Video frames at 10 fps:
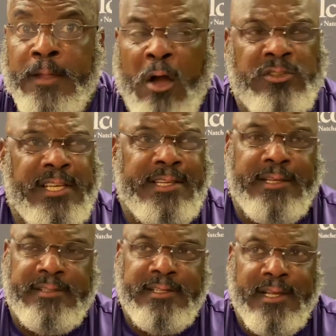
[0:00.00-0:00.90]
Oh, C.J.
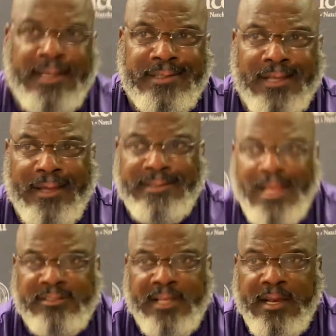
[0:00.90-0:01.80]
C.J., he's an
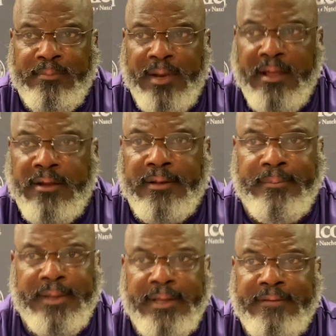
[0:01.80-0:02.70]
outstanding player. I
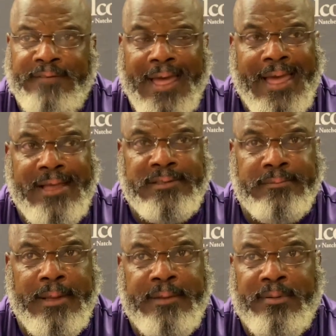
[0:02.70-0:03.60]
mean, he's fast,
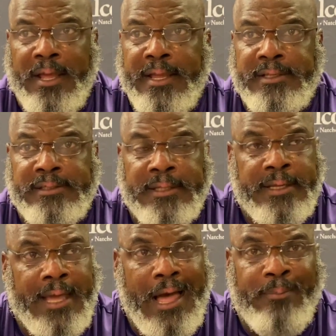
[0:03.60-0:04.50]
make plays,
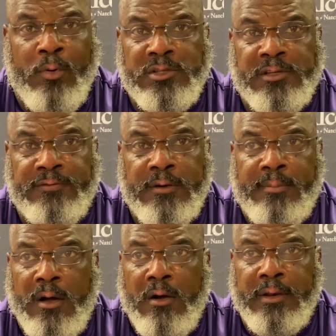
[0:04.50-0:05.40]
high points to
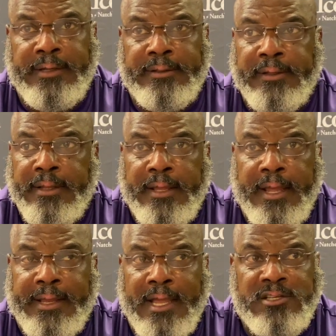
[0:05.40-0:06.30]
football, and
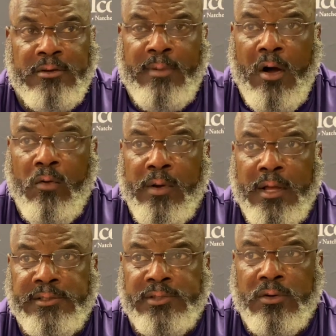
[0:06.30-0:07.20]
catching the ball
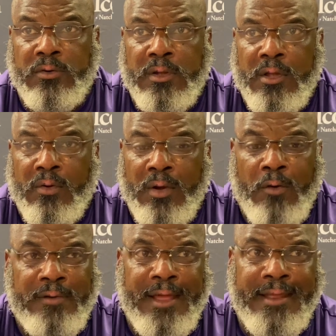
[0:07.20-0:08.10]
well. So
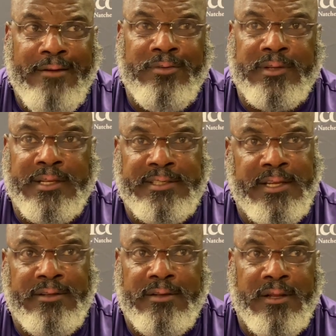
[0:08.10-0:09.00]
hopefully that will
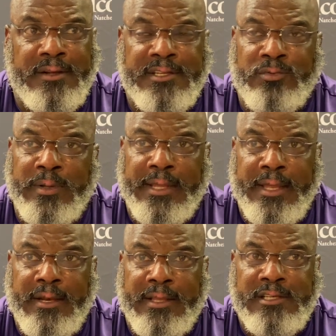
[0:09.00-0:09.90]
continue this
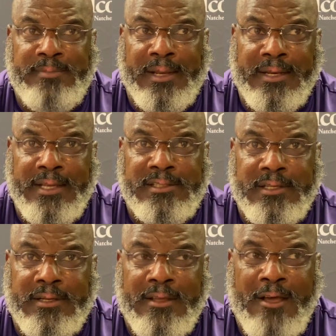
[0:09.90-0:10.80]
weekend against McNeese,
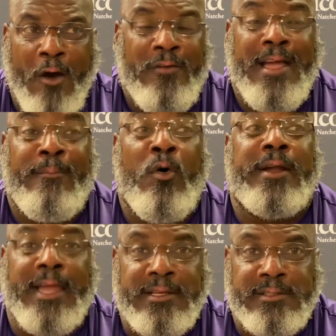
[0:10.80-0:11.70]
and hopefully have more
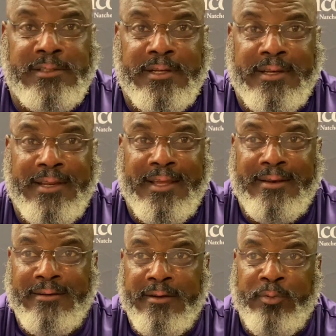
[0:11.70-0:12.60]
catches than he did
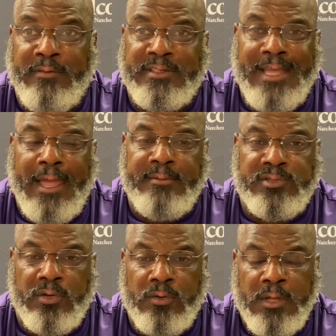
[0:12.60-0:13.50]
in the previous games.
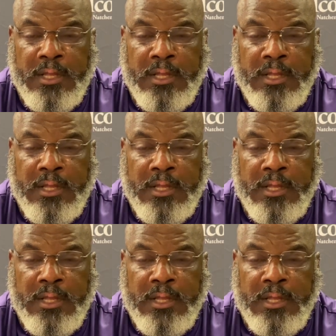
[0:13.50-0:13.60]
So